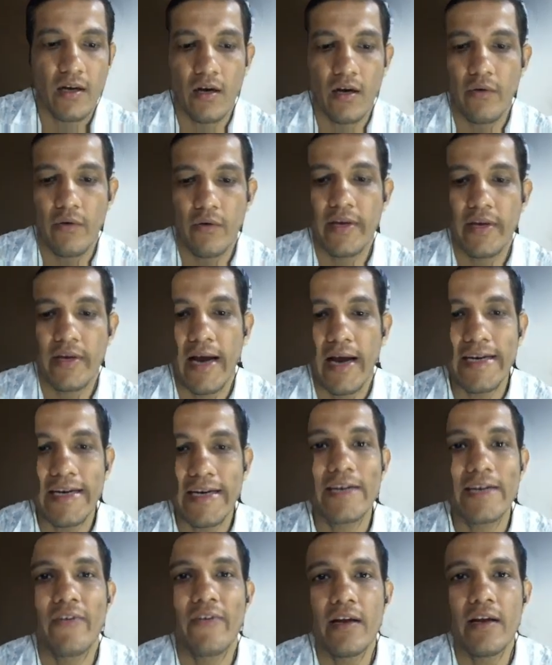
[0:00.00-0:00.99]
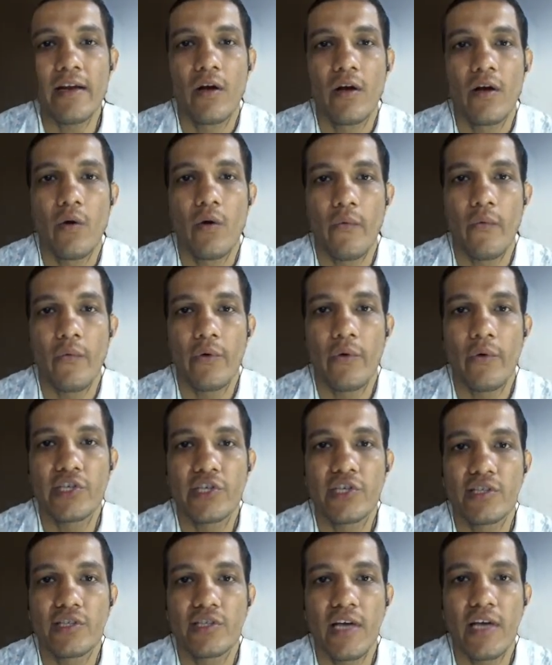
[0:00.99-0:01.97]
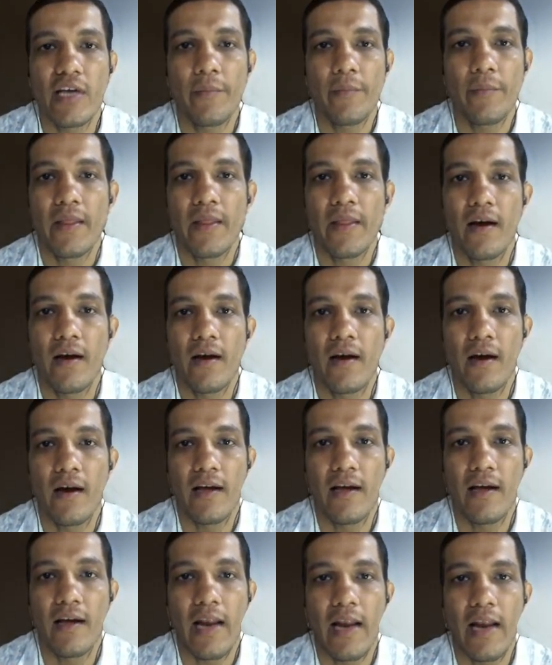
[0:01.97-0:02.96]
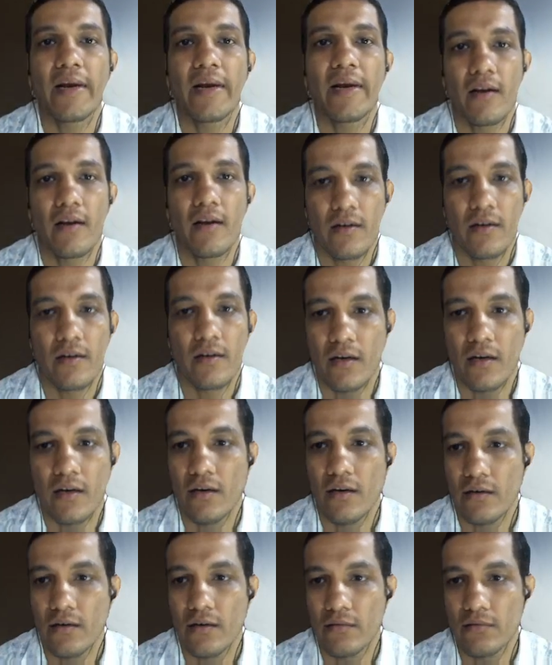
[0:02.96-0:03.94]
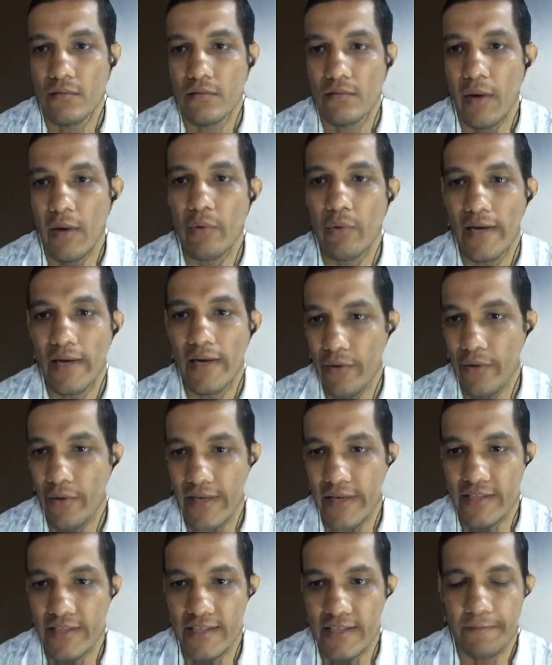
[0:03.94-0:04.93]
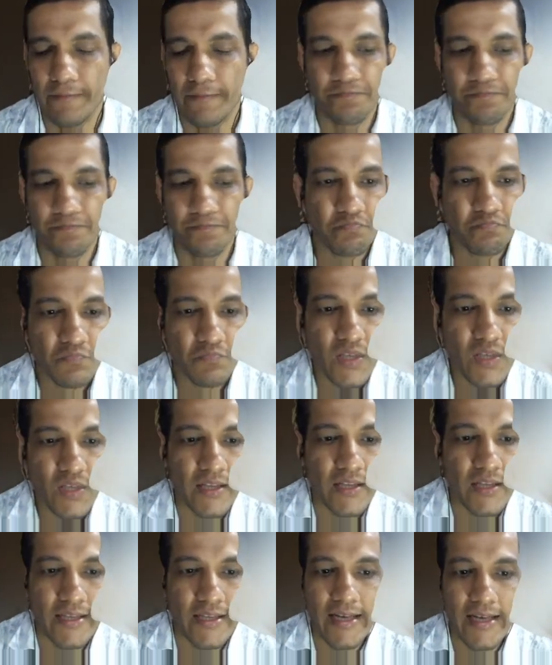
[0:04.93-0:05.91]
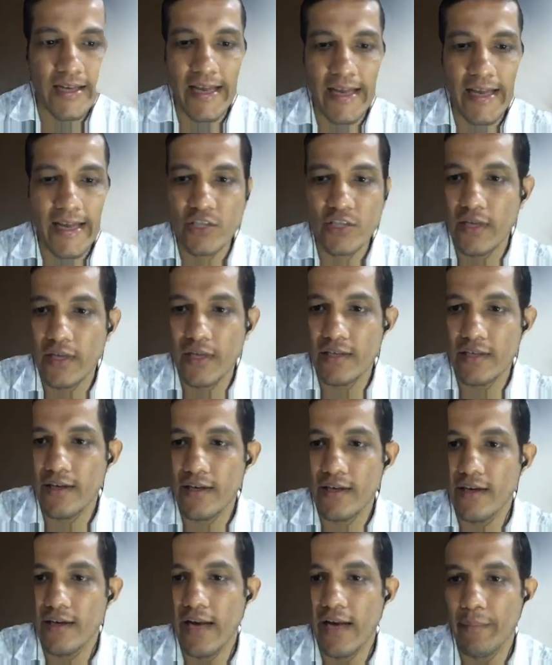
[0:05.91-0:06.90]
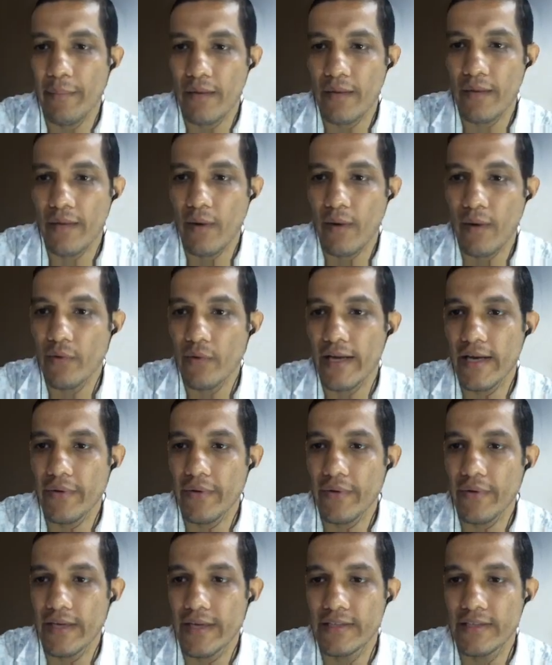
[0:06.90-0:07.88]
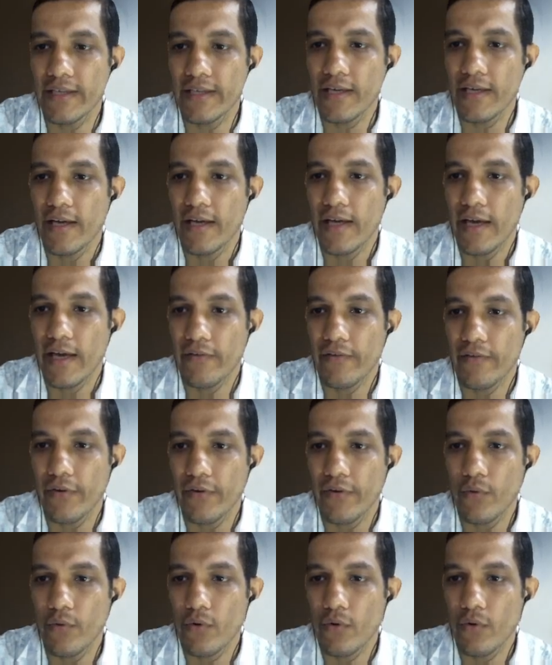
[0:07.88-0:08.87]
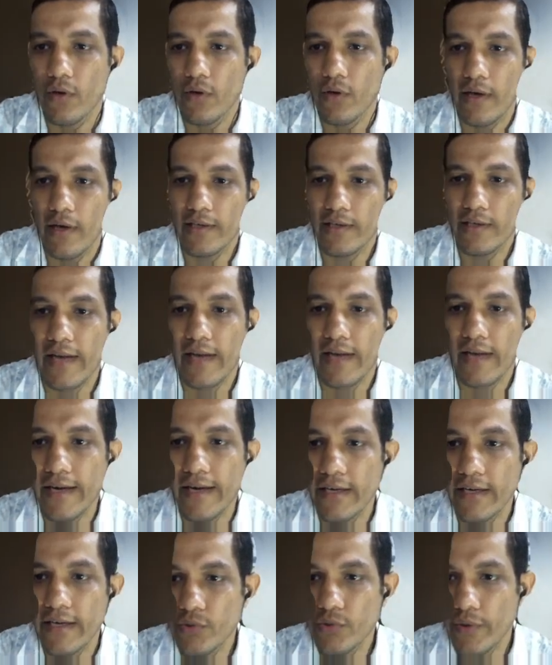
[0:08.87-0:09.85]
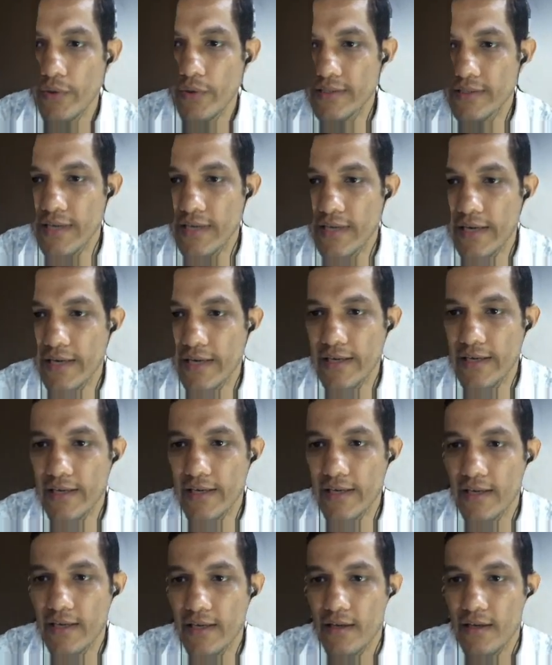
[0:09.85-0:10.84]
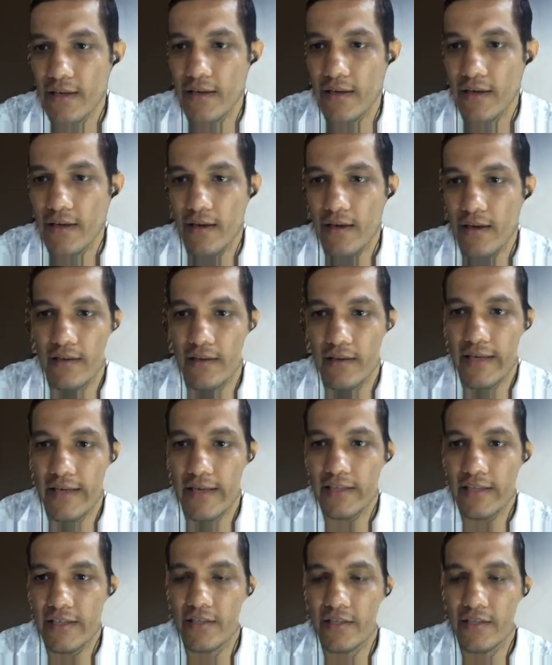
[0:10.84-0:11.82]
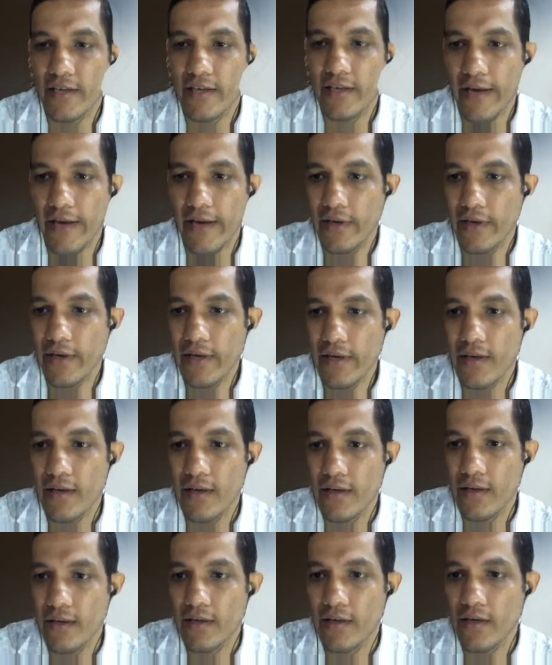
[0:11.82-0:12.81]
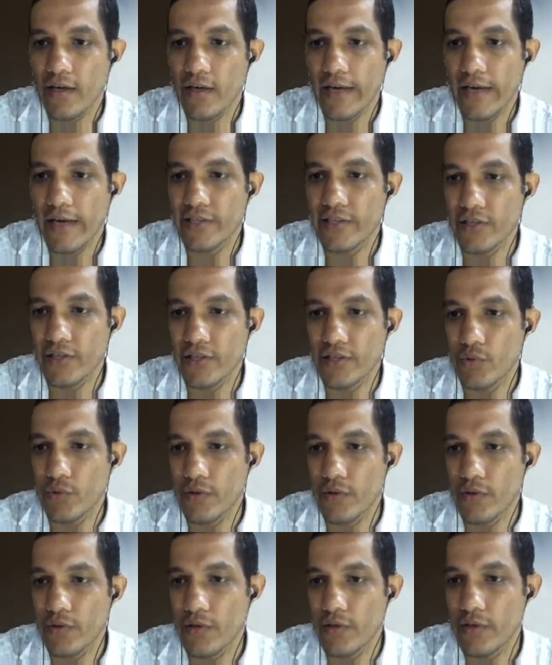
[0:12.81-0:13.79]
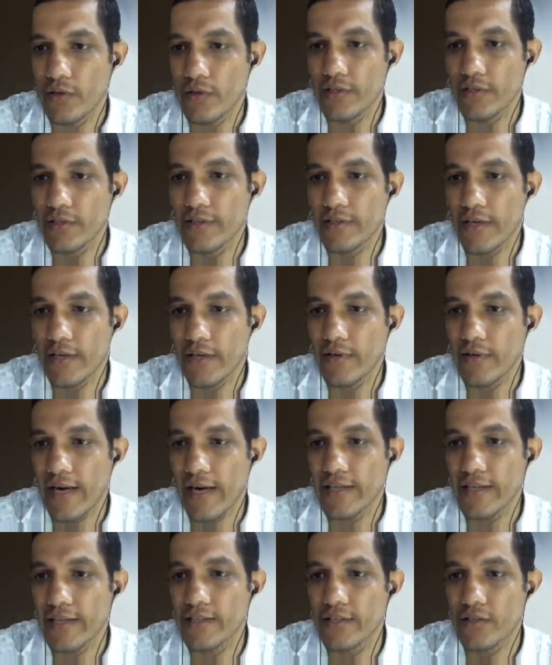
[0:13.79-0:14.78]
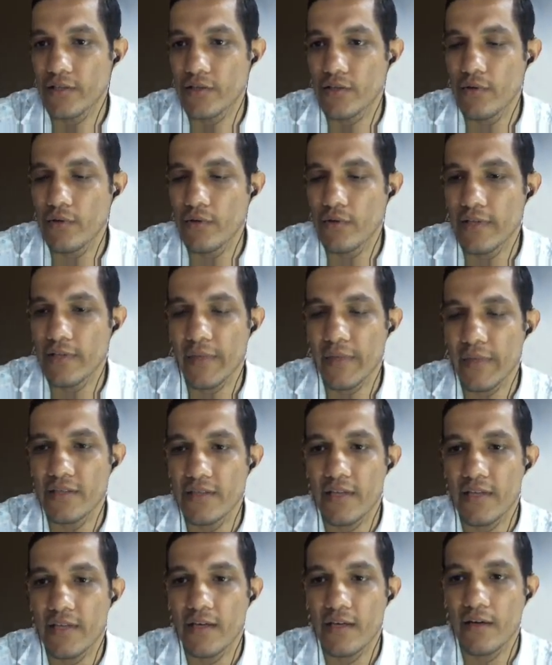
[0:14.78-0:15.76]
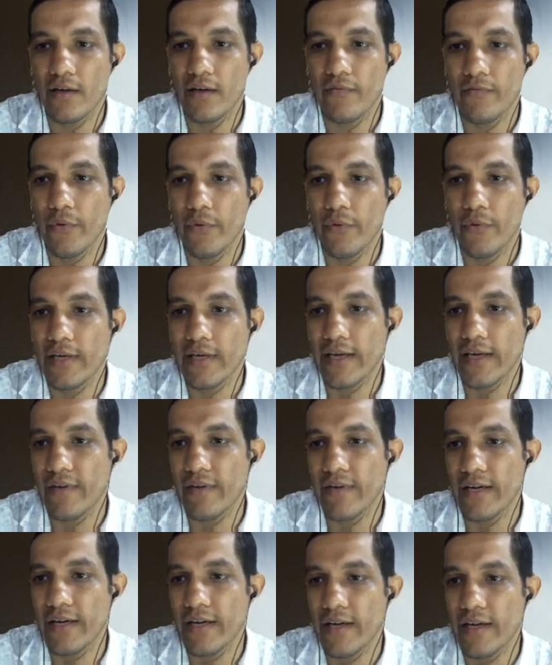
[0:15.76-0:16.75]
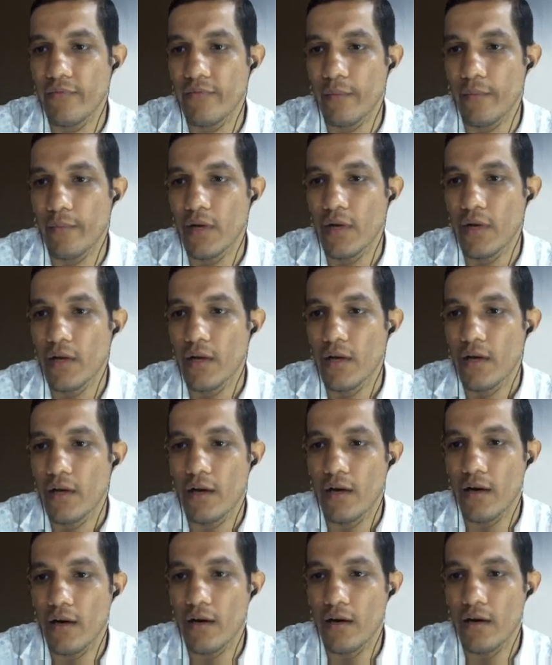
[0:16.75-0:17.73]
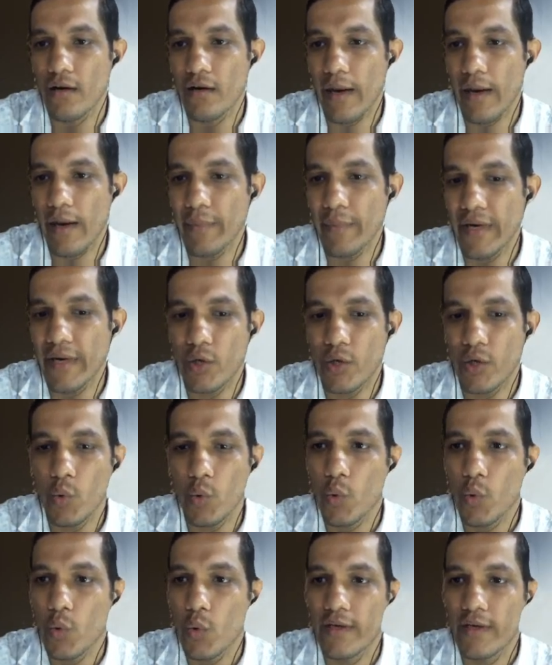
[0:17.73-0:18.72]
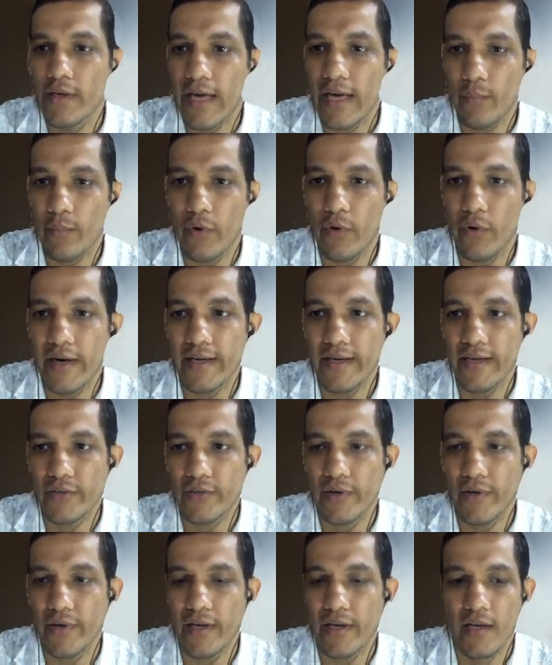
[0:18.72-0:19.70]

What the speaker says: we can identify which is the laminar boundary layer, you can say. Then the next to that laminar boundary layer, you can see a few slight zone is there here. That is actually transition zone. This is actually transition zone. That means that fluid converting from laminar to turbulent actually.